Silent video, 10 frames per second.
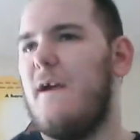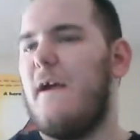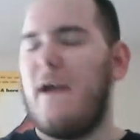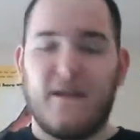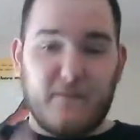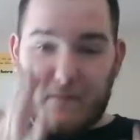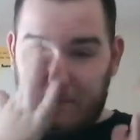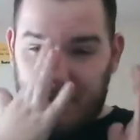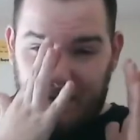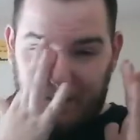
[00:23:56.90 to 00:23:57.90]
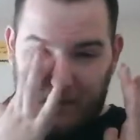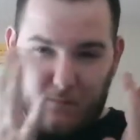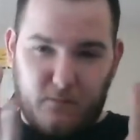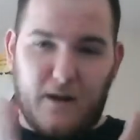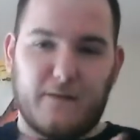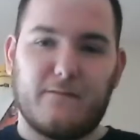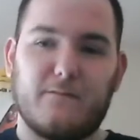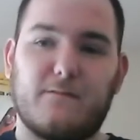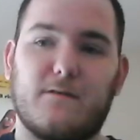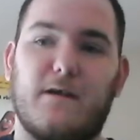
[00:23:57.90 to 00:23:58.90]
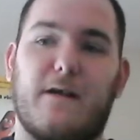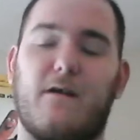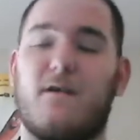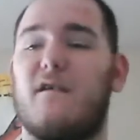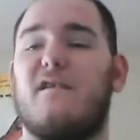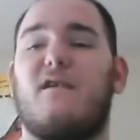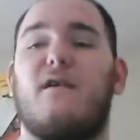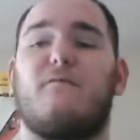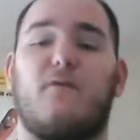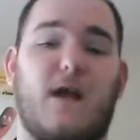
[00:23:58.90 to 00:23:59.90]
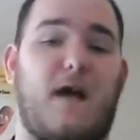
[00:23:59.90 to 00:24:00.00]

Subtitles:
They're kind of cook for you.